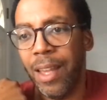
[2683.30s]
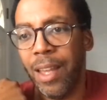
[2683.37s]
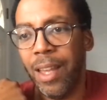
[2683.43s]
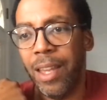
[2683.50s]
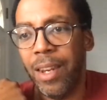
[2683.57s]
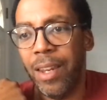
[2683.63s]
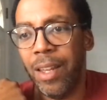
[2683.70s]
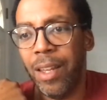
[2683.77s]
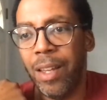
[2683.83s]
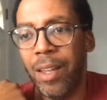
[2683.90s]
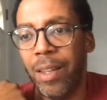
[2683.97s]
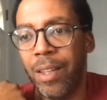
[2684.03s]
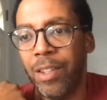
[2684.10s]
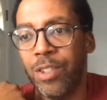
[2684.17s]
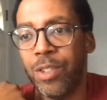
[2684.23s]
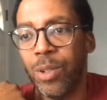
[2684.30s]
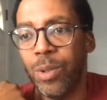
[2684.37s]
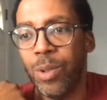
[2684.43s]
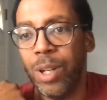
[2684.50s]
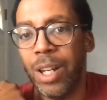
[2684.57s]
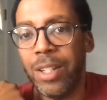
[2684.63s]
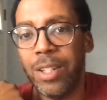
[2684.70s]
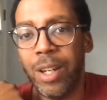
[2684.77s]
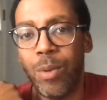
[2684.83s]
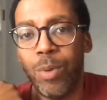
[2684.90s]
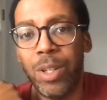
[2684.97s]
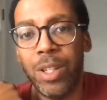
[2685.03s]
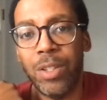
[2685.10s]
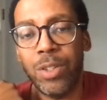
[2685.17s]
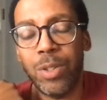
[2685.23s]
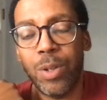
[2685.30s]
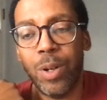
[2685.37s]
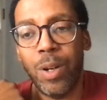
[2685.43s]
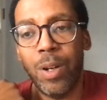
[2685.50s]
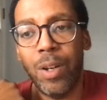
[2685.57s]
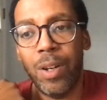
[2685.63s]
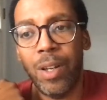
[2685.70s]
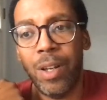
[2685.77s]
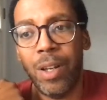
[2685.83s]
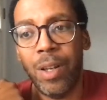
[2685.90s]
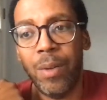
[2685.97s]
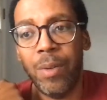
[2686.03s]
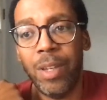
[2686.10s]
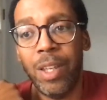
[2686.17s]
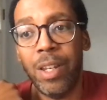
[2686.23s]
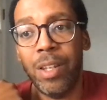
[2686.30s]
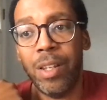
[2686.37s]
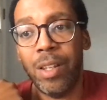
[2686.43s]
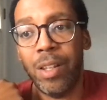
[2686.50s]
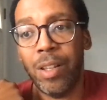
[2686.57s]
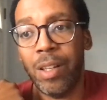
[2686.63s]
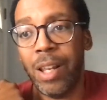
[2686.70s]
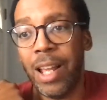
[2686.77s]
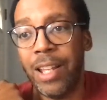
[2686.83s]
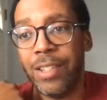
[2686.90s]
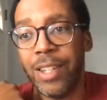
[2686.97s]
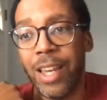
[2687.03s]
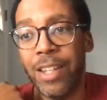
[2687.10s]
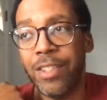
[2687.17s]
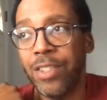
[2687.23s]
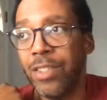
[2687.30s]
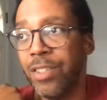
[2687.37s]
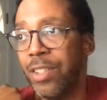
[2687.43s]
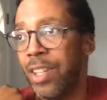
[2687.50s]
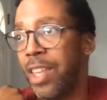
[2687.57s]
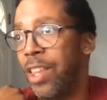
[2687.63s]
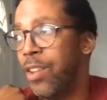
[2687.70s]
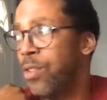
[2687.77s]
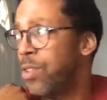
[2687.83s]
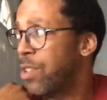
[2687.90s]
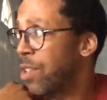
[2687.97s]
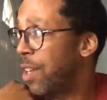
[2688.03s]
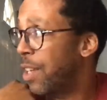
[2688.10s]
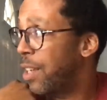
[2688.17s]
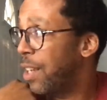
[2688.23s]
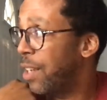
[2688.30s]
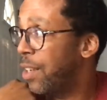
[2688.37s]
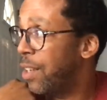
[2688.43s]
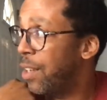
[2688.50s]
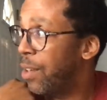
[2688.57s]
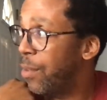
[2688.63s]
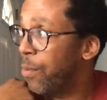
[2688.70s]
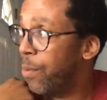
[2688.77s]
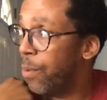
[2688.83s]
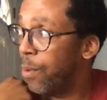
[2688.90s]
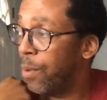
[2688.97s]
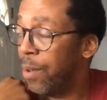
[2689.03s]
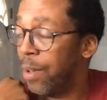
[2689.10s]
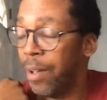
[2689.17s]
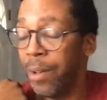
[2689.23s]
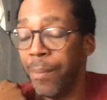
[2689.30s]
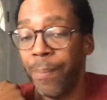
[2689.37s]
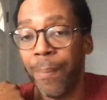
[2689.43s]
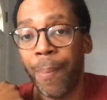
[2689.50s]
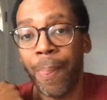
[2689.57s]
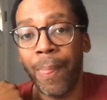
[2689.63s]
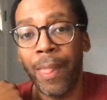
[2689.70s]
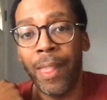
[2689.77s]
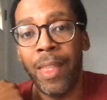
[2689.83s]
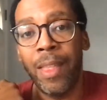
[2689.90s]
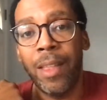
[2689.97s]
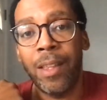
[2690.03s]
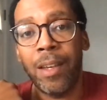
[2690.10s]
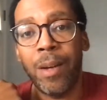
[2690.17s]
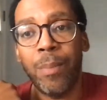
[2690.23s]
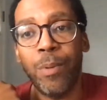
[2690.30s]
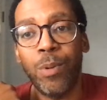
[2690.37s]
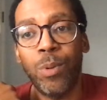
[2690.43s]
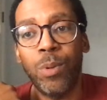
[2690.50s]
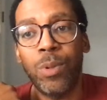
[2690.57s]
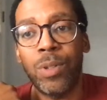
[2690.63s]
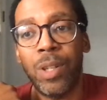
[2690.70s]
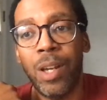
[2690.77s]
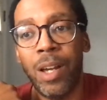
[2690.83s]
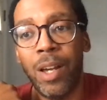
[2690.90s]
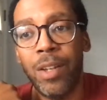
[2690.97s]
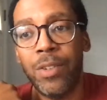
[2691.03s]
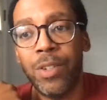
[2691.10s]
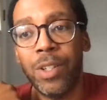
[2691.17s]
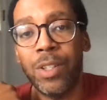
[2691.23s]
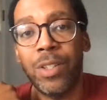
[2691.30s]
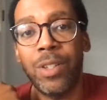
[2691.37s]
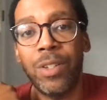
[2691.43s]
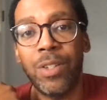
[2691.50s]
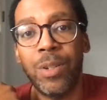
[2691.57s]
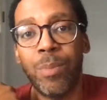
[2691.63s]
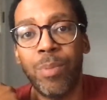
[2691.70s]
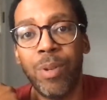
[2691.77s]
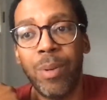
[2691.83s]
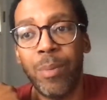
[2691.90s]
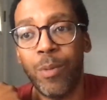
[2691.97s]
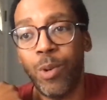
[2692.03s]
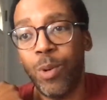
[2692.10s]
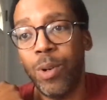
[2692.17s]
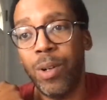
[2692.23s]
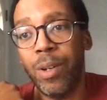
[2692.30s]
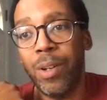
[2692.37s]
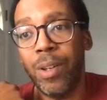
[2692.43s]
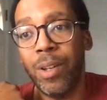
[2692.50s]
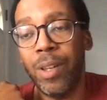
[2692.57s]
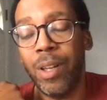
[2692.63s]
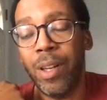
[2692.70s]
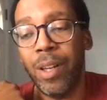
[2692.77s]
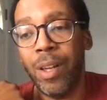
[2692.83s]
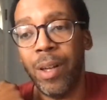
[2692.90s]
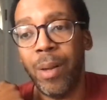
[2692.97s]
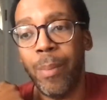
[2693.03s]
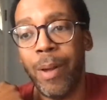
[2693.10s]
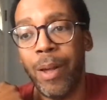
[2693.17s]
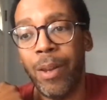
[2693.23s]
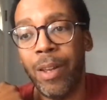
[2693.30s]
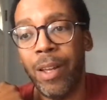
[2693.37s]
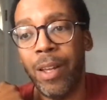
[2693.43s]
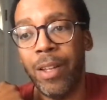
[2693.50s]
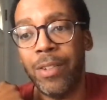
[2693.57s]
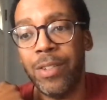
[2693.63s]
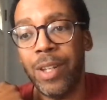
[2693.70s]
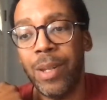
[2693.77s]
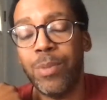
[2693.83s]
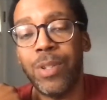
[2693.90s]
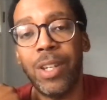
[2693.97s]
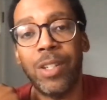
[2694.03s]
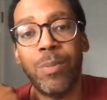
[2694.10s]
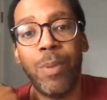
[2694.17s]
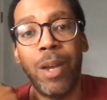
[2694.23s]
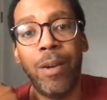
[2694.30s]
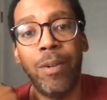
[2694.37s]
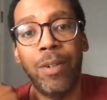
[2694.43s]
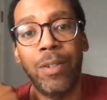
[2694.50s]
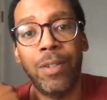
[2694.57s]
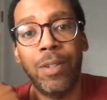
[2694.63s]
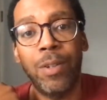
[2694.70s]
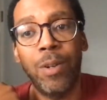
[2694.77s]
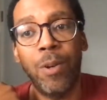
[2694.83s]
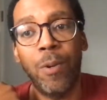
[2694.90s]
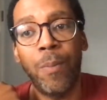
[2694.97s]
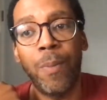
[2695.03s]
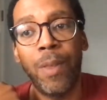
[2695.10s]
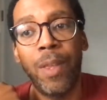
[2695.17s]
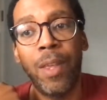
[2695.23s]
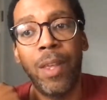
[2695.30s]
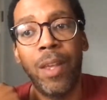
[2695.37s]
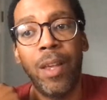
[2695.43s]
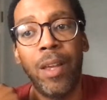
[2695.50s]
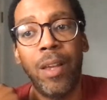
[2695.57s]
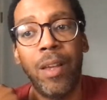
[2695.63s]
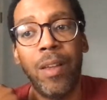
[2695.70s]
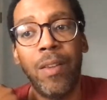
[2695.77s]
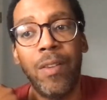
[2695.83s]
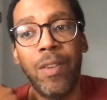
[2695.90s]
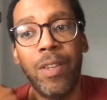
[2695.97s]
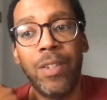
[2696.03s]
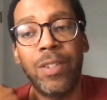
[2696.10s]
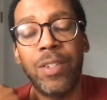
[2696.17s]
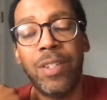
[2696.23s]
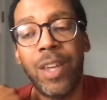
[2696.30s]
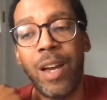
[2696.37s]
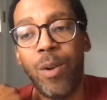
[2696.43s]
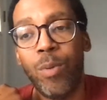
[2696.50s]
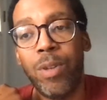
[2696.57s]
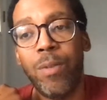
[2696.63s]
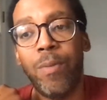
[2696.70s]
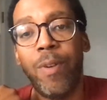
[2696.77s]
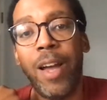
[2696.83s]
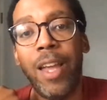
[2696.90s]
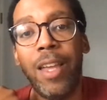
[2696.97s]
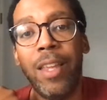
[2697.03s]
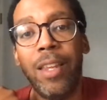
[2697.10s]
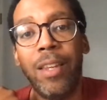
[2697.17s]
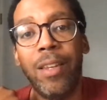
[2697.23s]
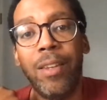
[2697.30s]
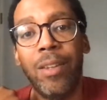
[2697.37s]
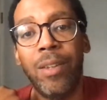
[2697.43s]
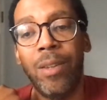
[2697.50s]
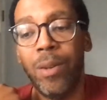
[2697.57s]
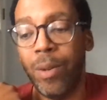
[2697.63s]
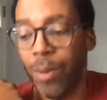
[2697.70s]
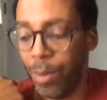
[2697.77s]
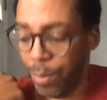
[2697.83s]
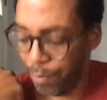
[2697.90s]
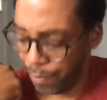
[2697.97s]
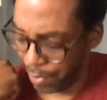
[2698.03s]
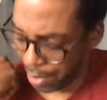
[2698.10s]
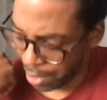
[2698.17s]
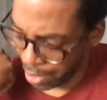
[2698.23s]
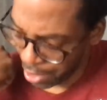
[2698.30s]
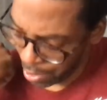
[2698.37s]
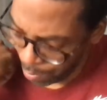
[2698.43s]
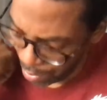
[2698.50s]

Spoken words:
and show you guys how we can start getting class actions together, just like they did for couples took it to the Supreme Court about same-sex marriage. This is how we fight. A lot of